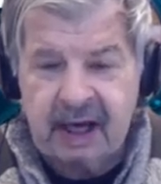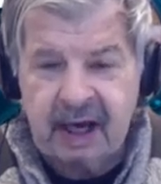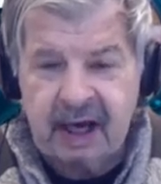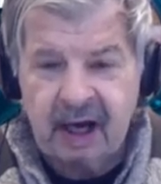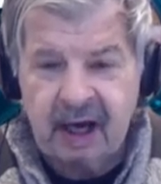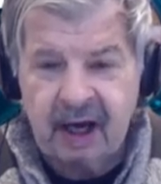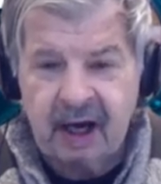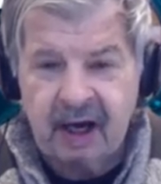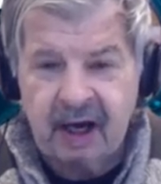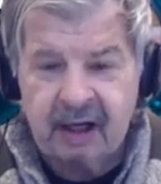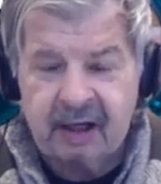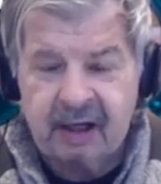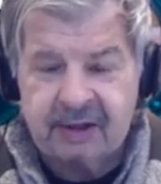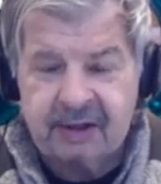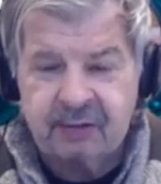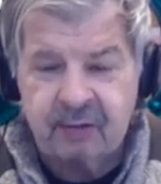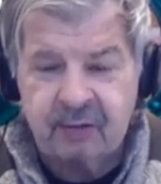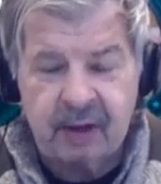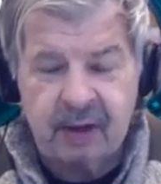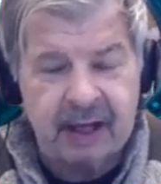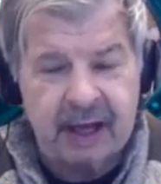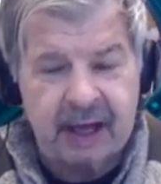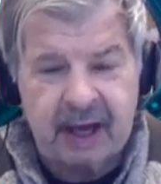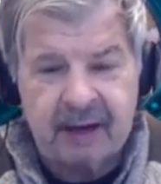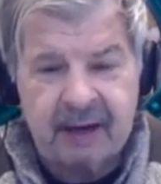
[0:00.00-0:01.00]
Because
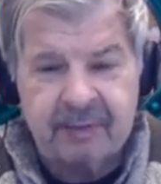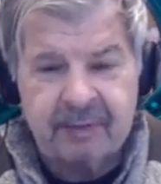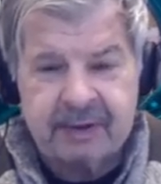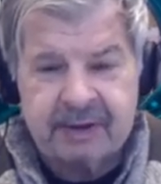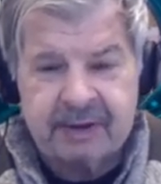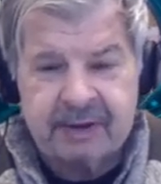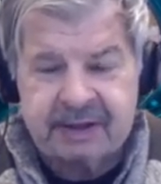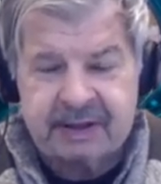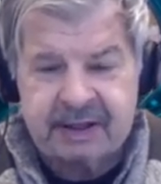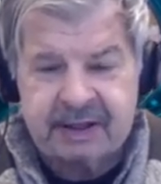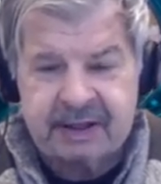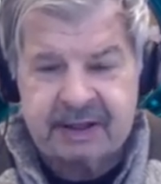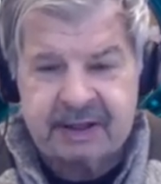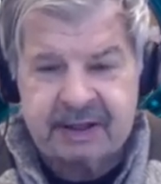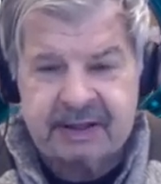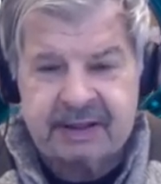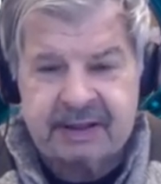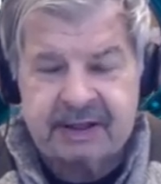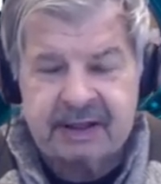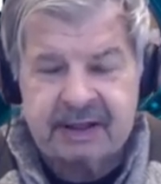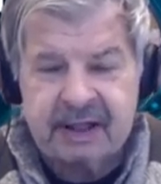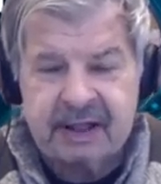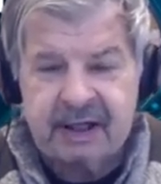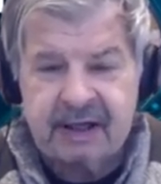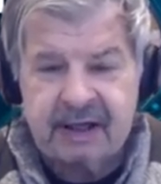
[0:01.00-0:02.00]
what happens
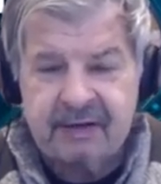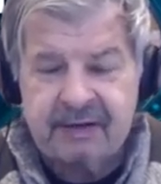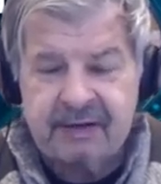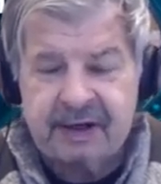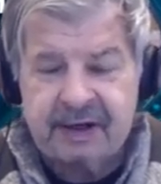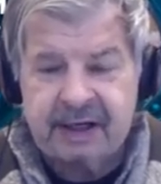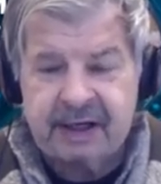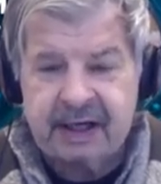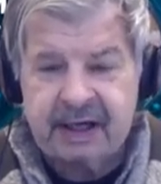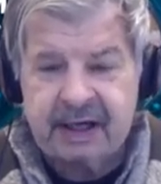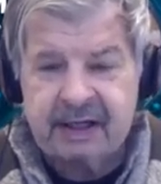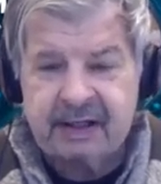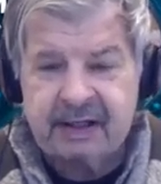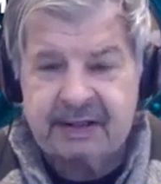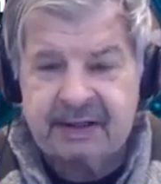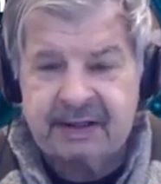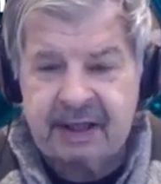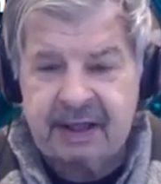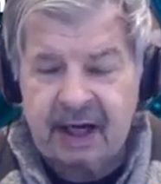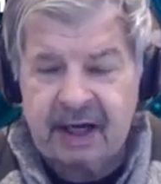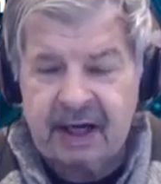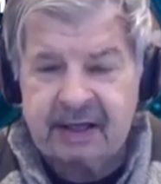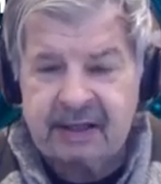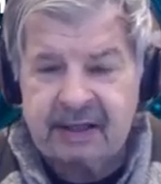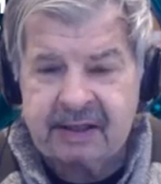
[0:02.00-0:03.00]
is the data
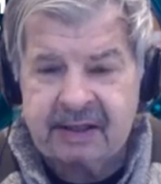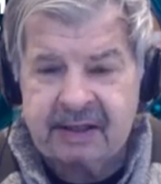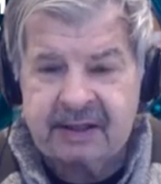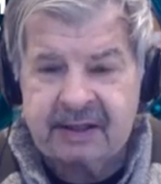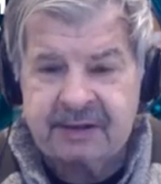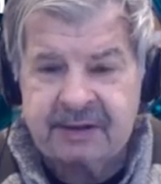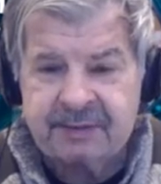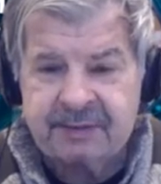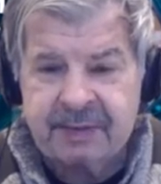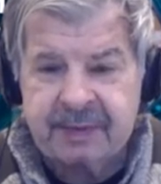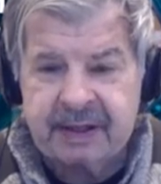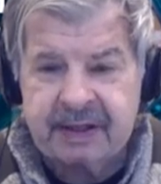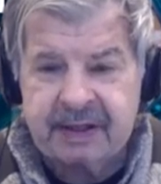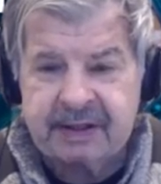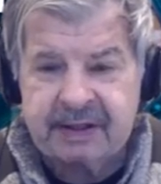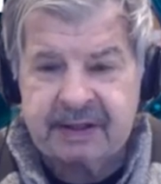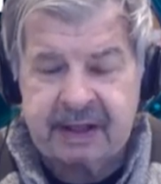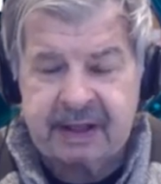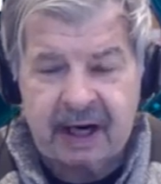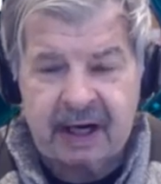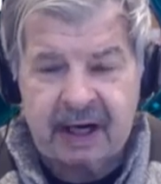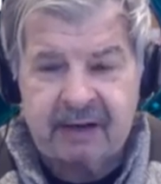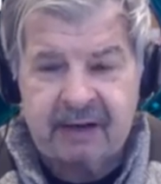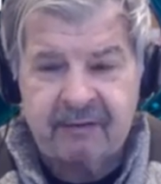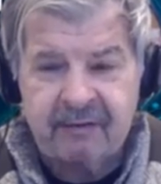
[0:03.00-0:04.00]
scientist spends
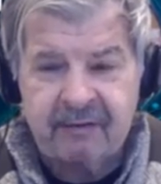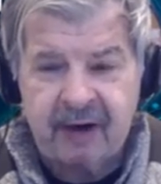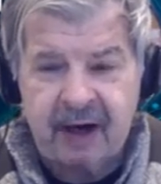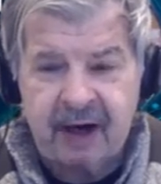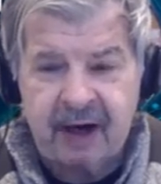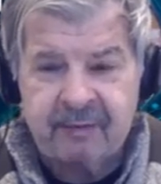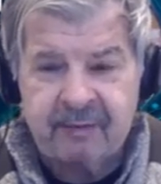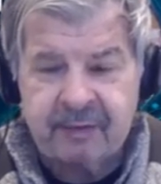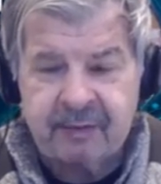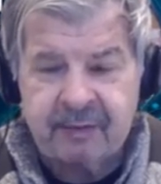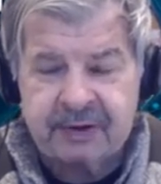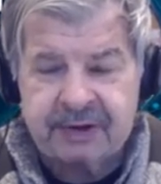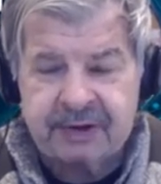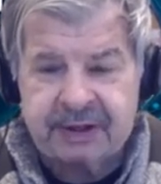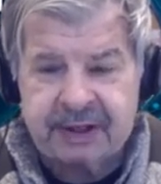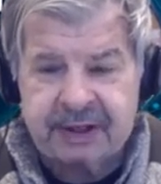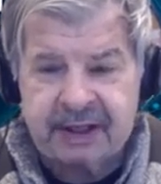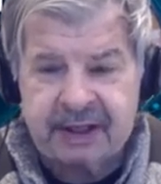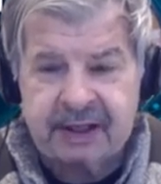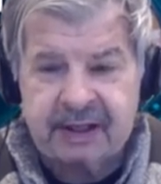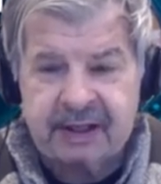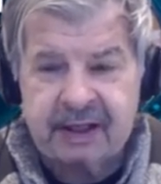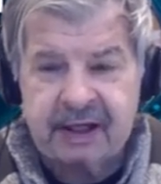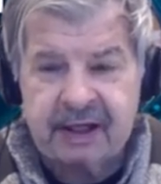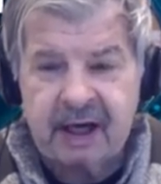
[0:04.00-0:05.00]

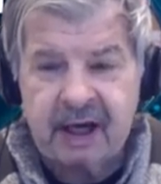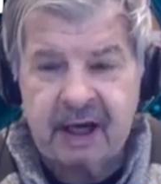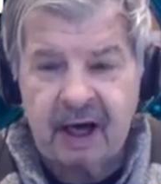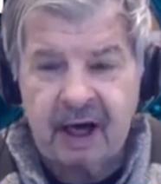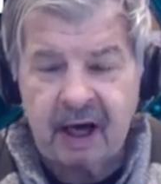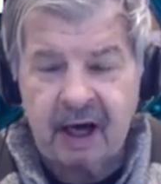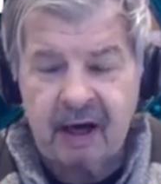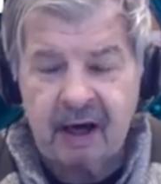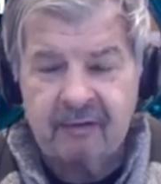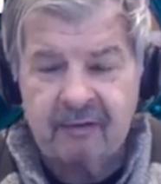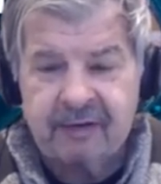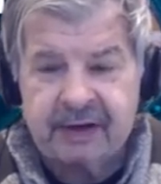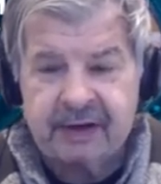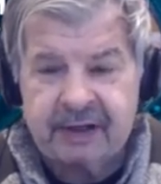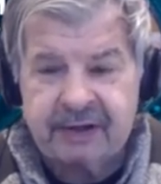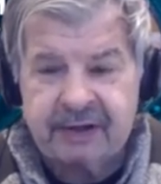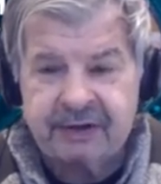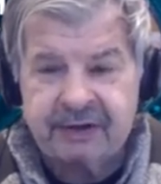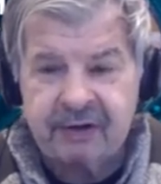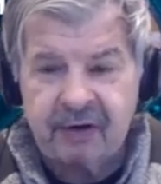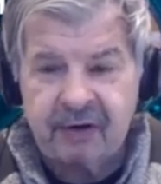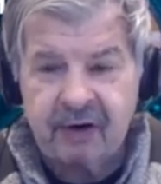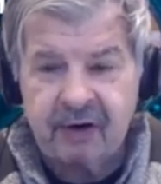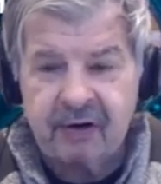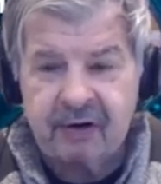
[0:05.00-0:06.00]
95% of his
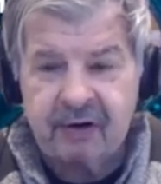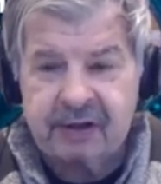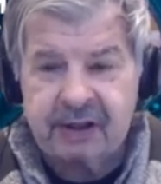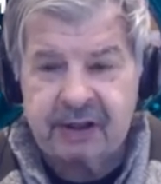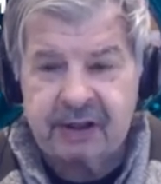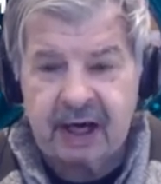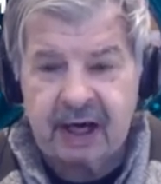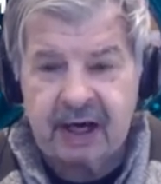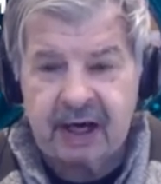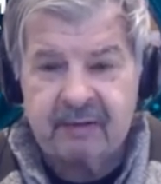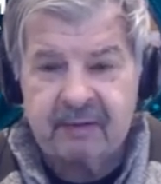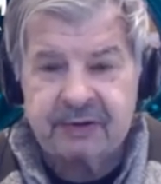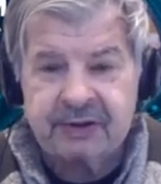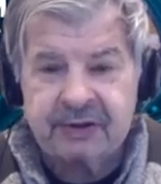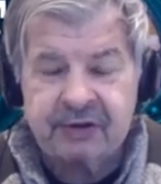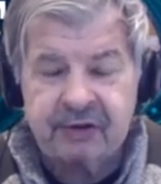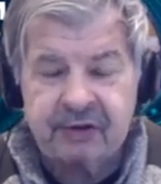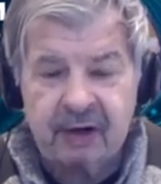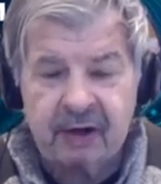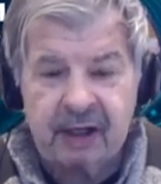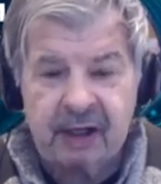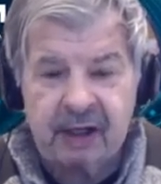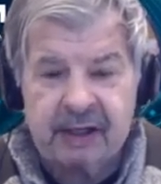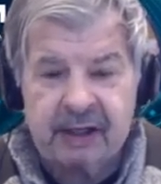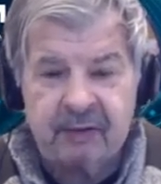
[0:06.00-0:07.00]
or her time
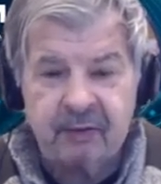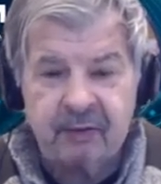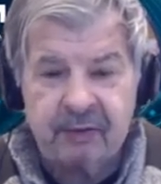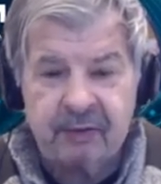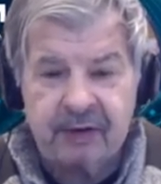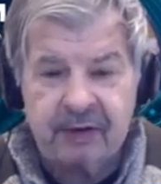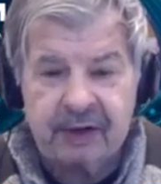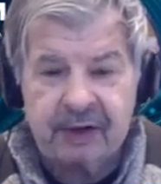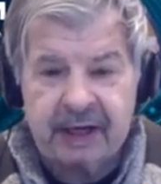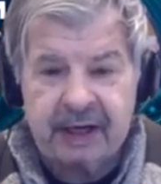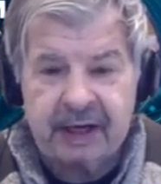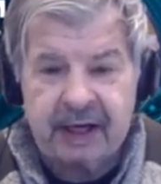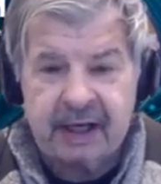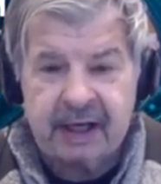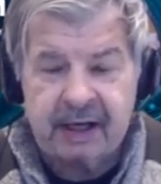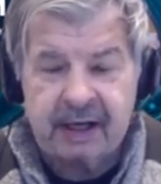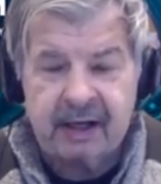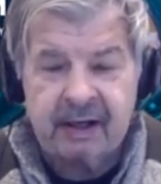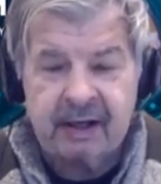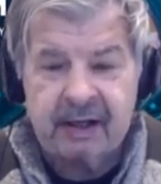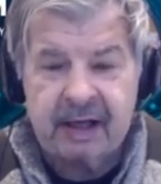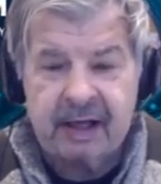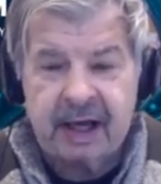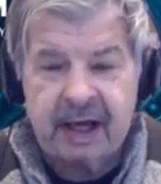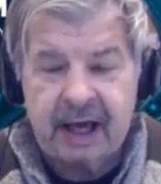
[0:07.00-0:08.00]
struggling with the
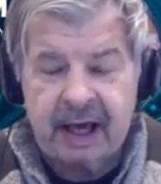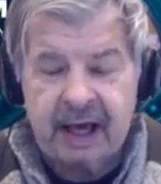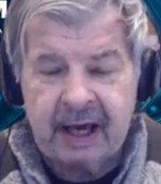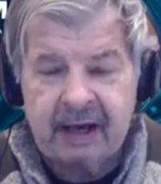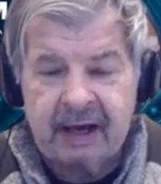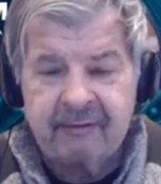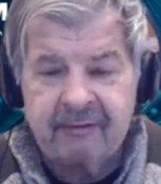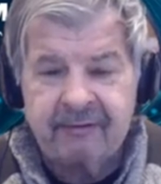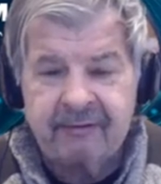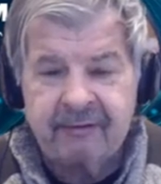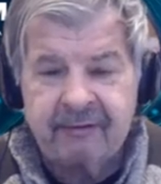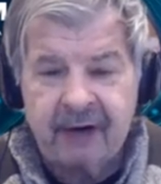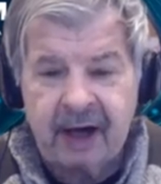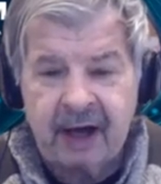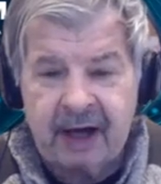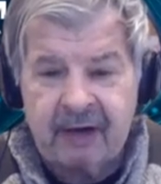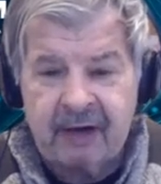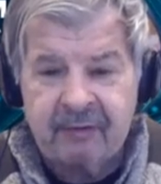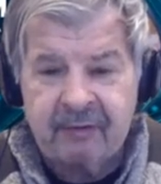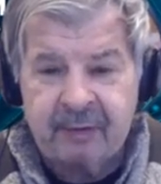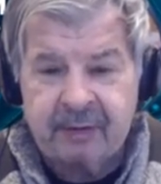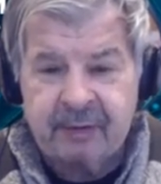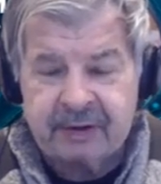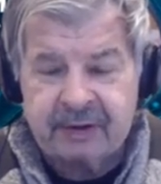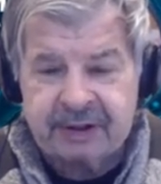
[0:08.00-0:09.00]
data and
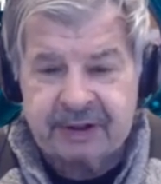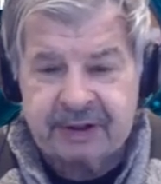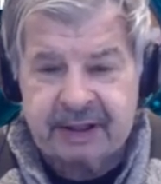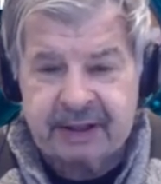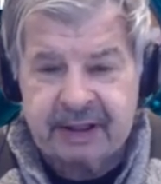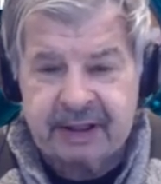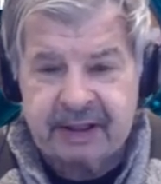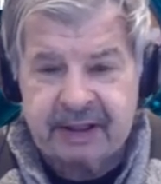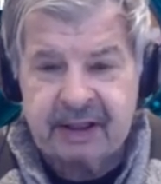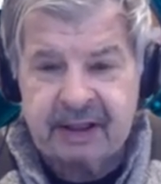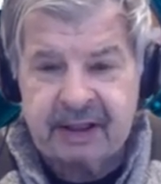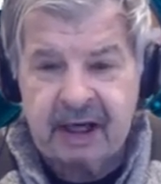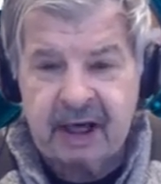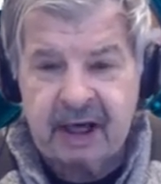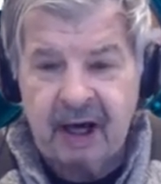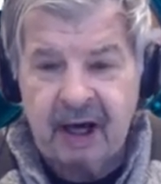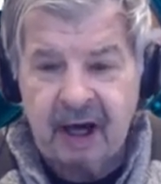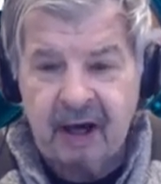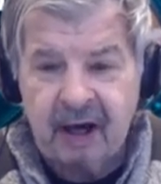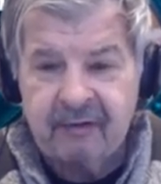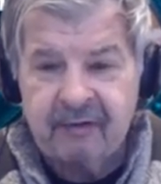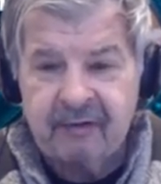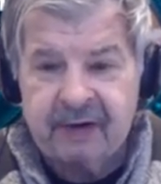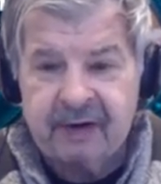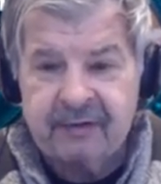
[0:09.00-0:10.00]
5%
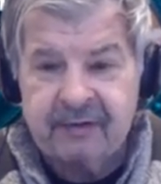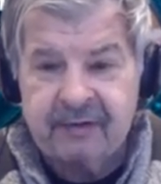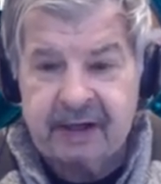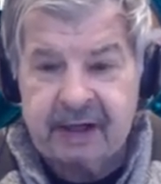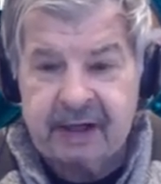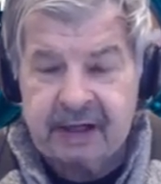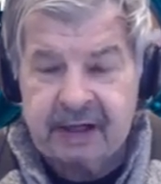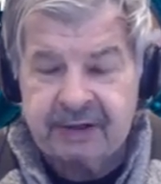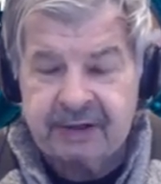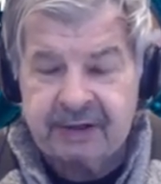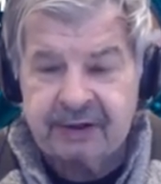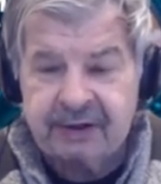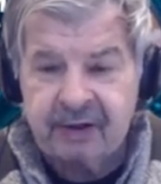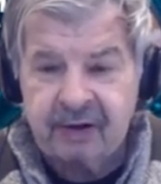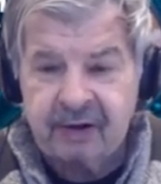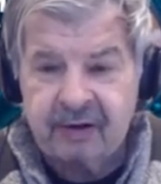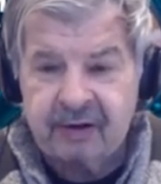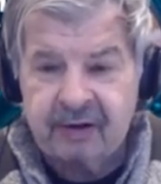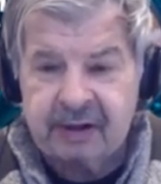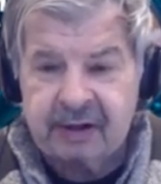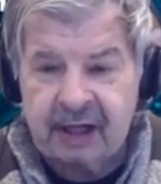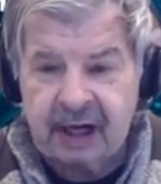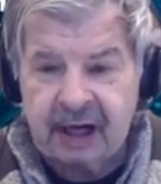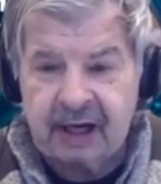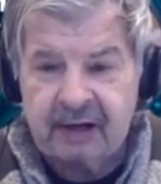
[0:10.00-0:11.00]
of his or
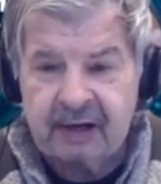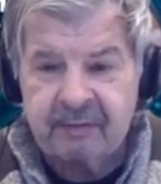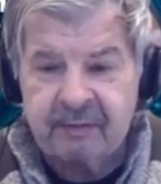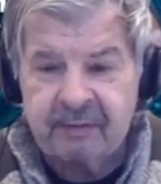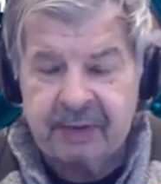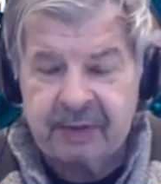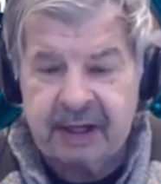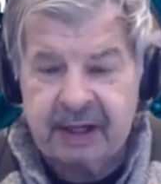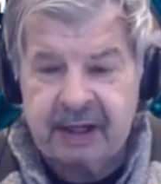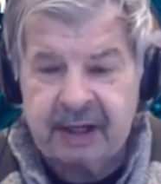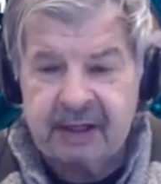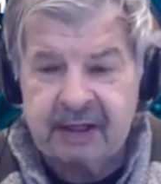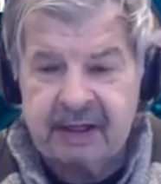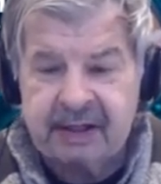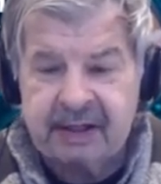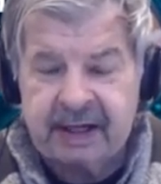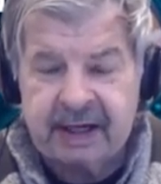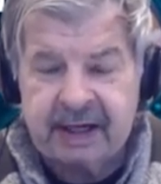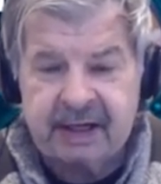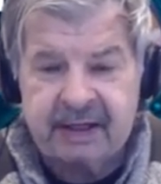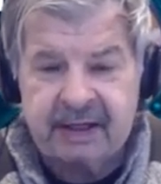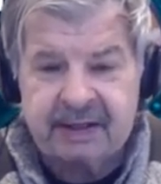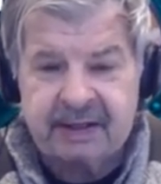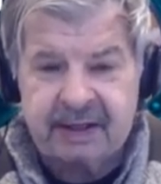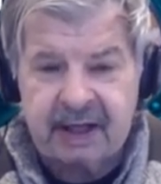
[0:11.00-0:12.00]
her time being a
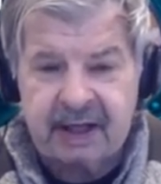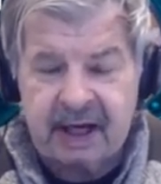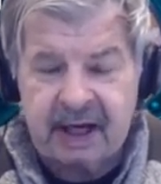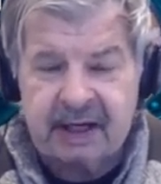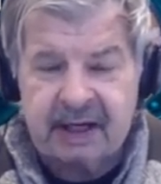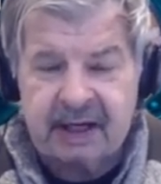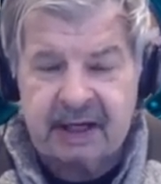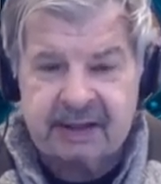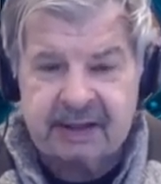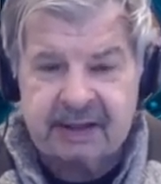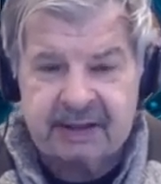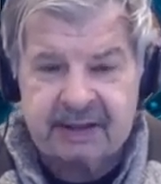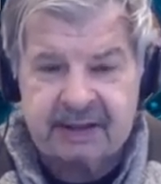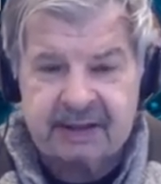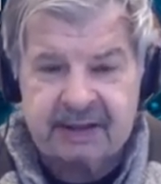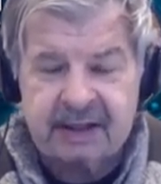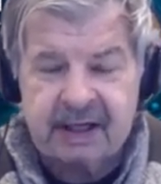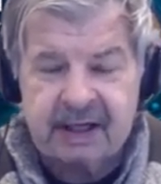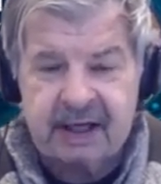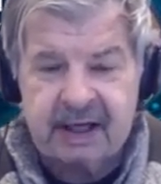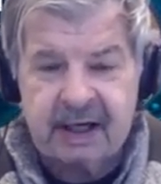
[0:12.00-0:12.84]
data scientist.